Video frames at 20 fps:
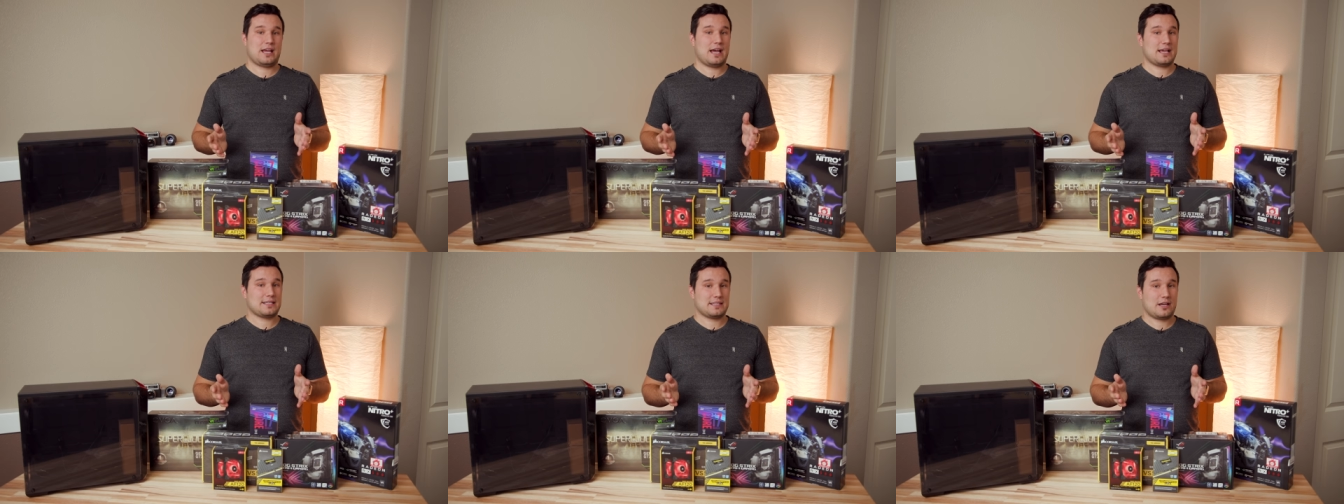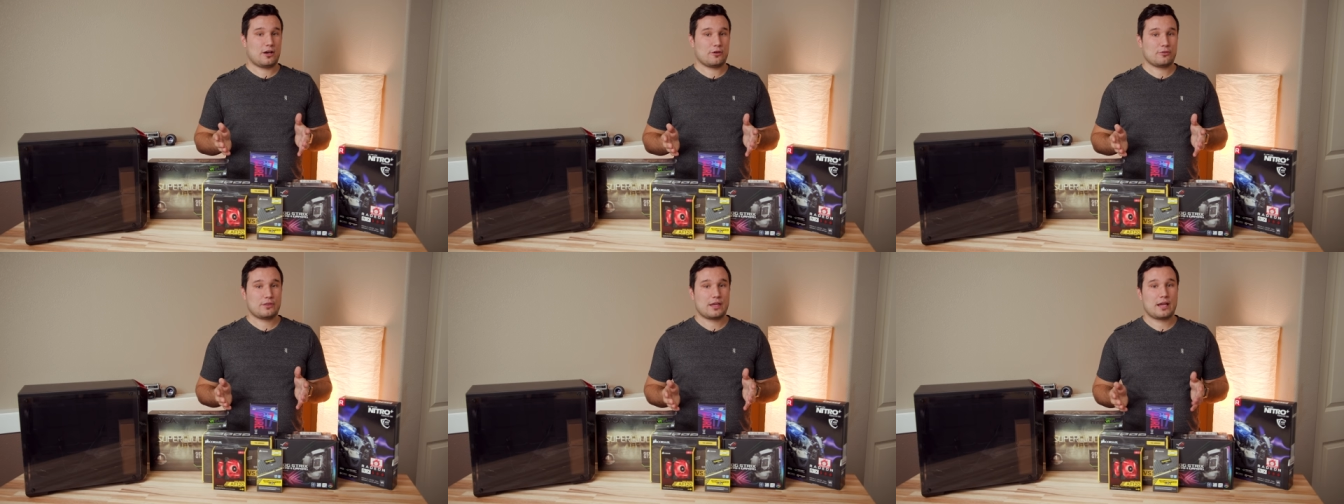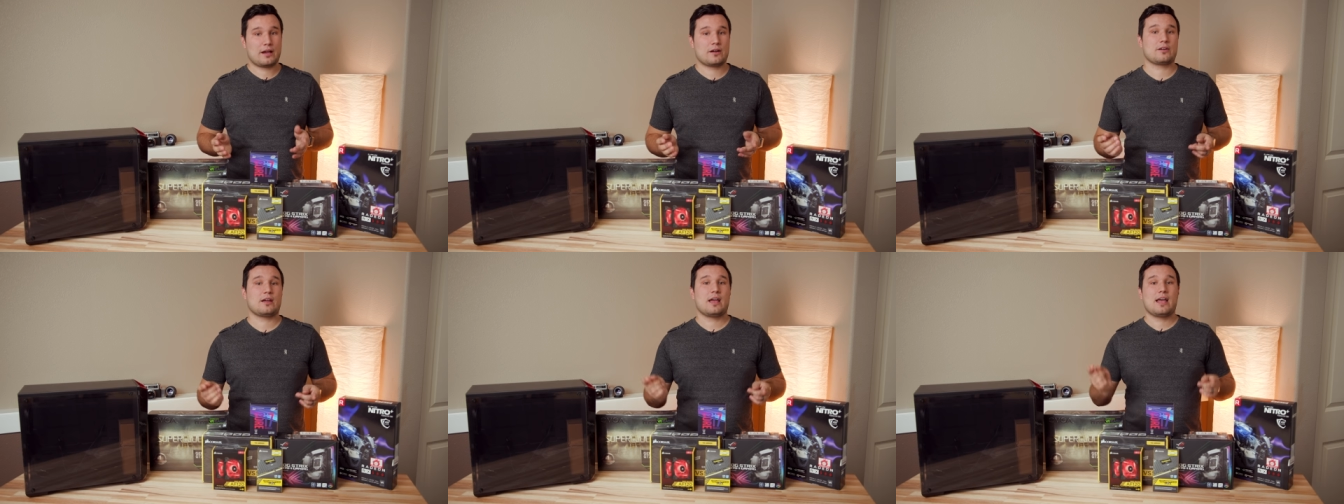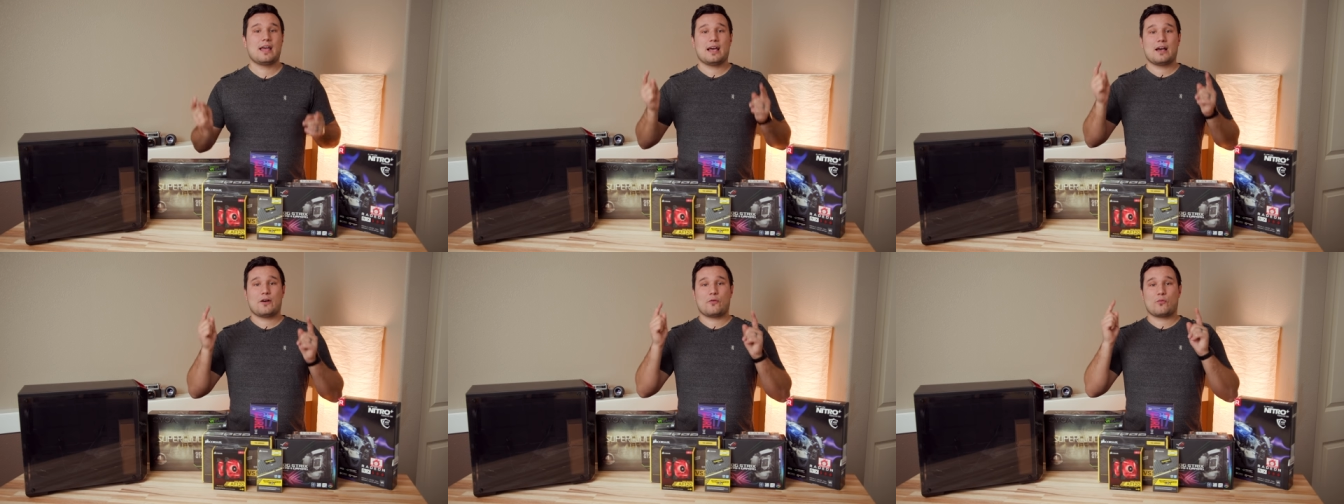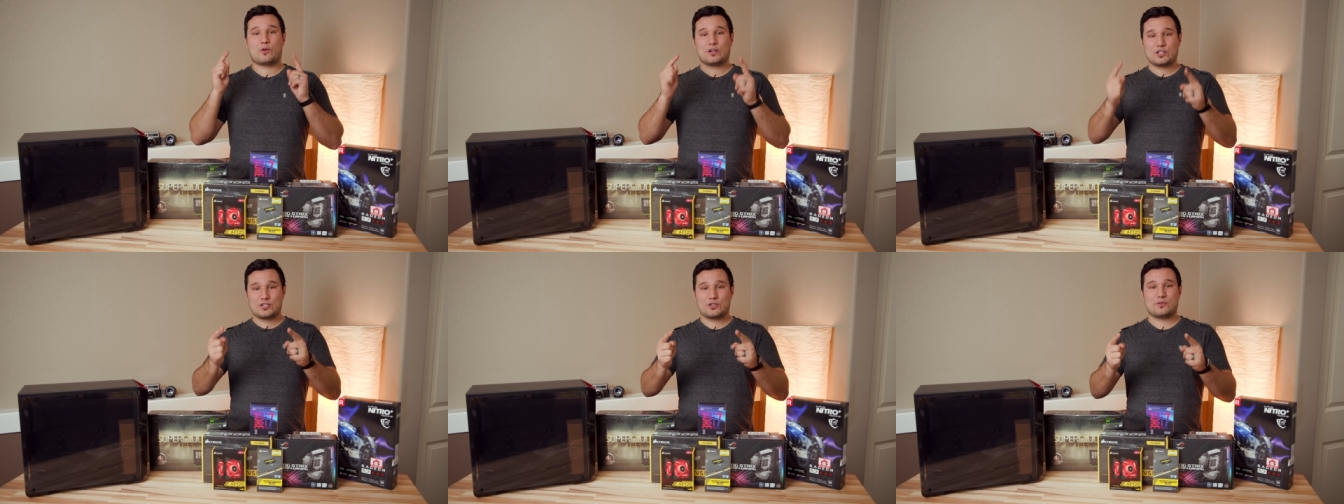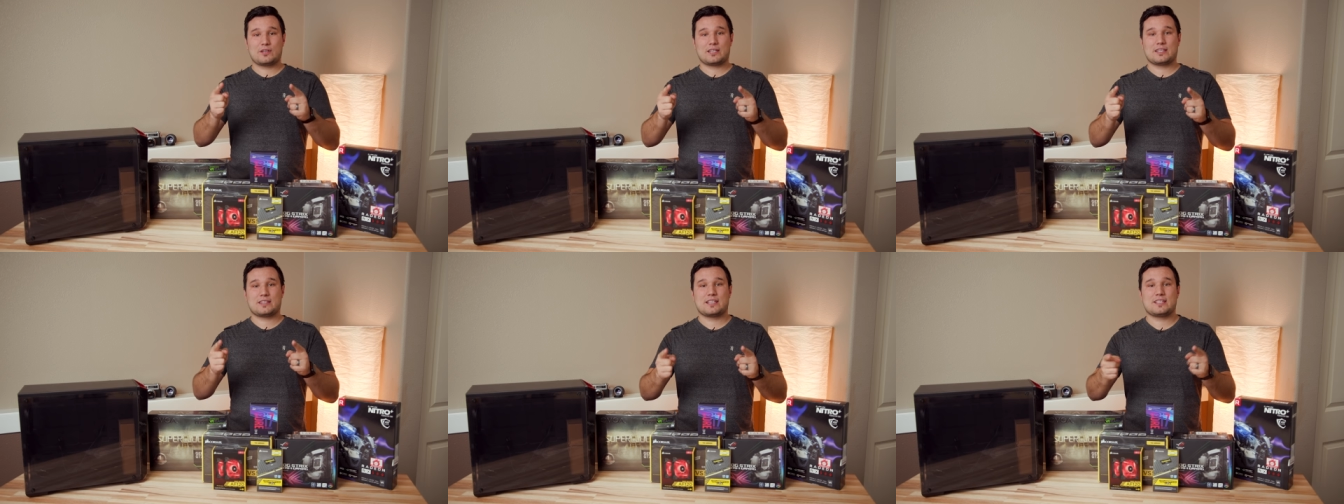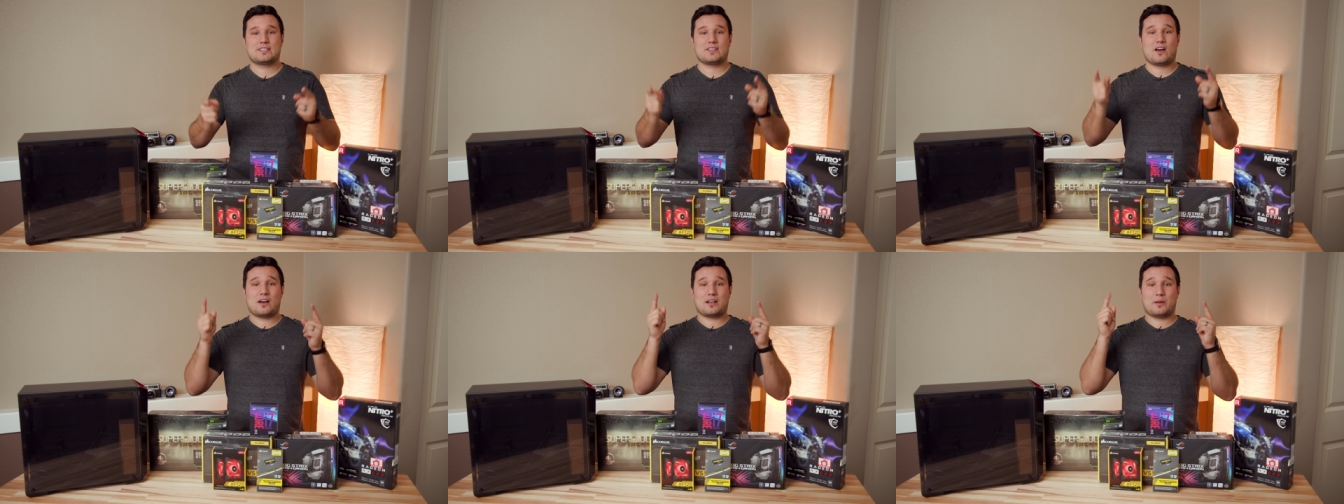guys out there, we're shooting
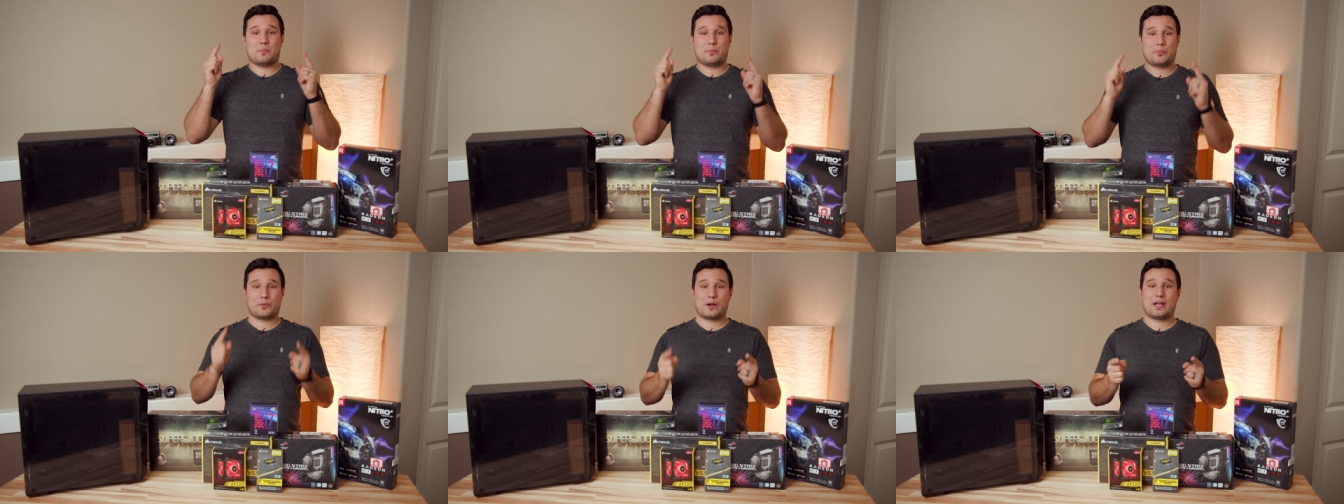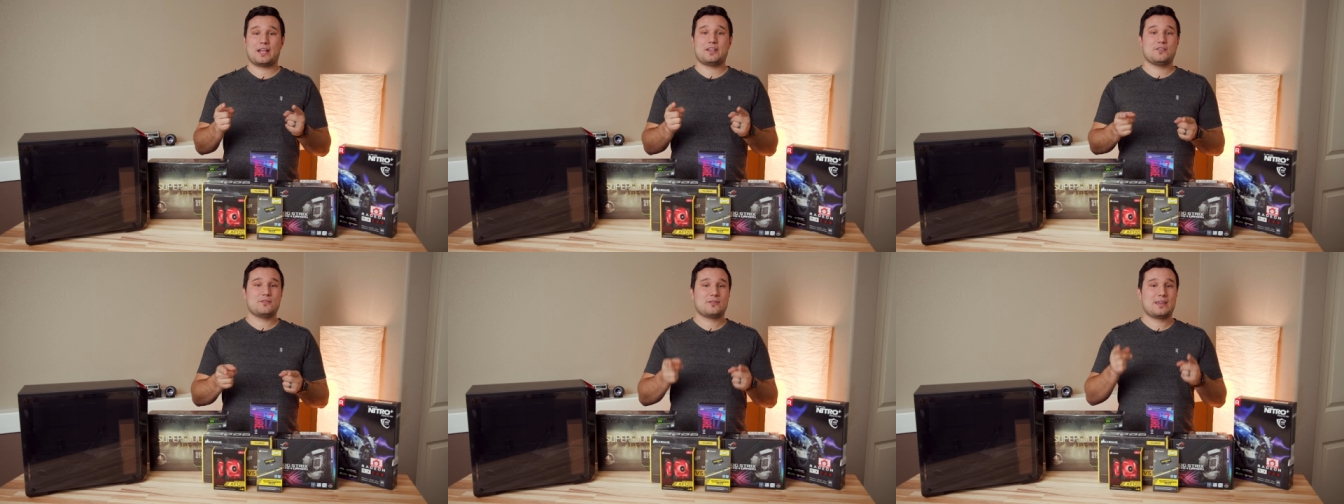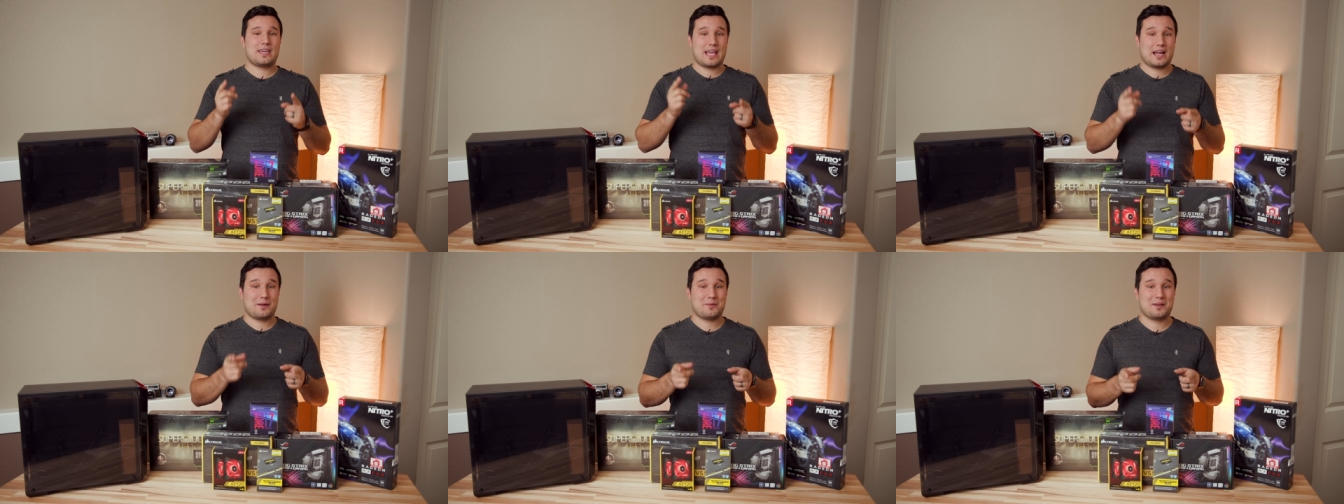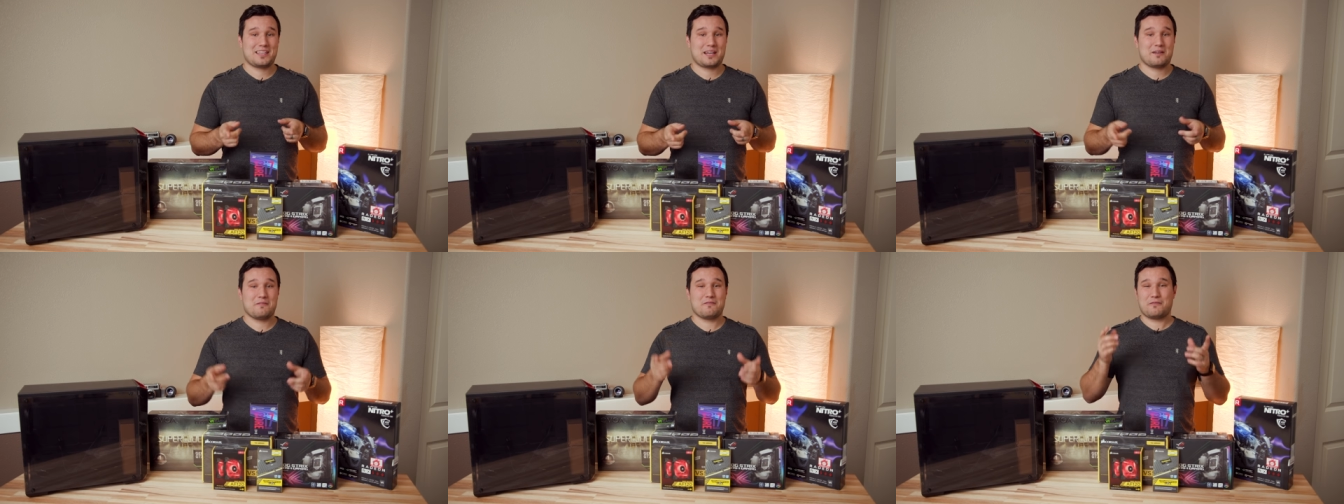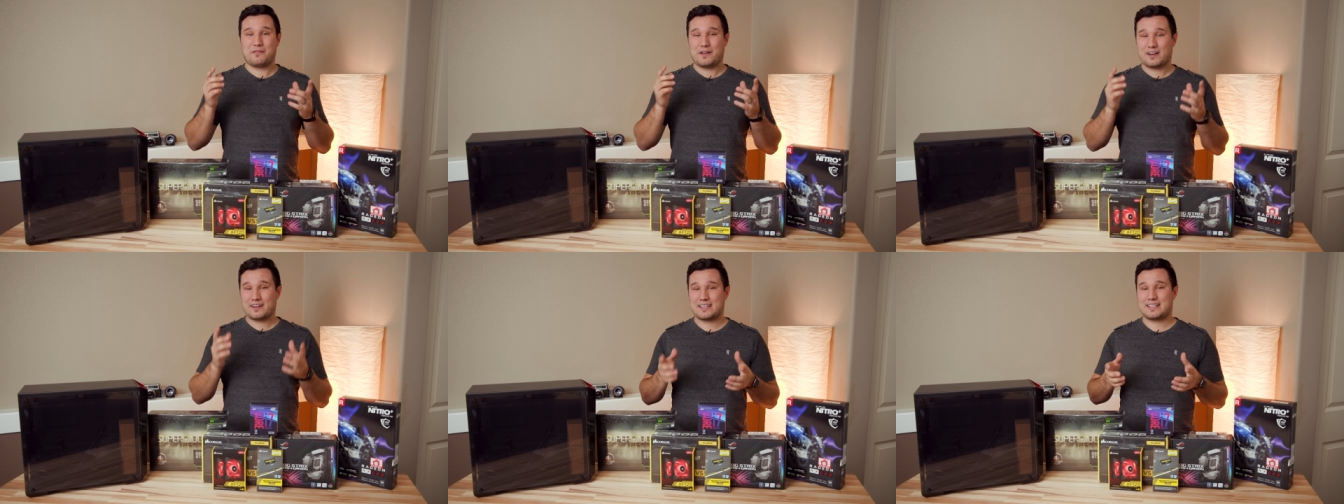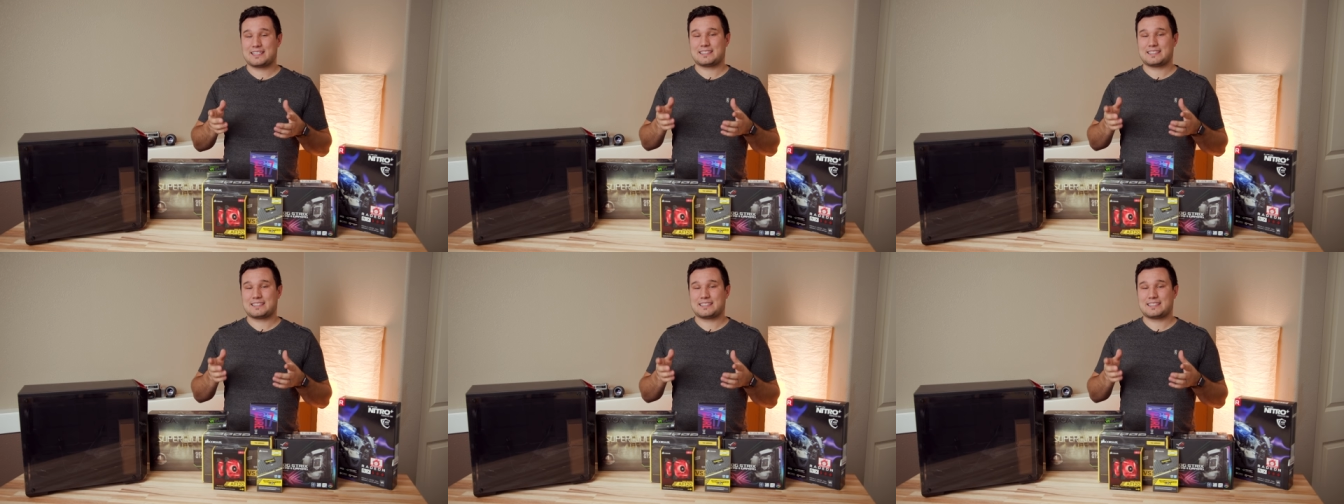this on a brand new camera that I'm very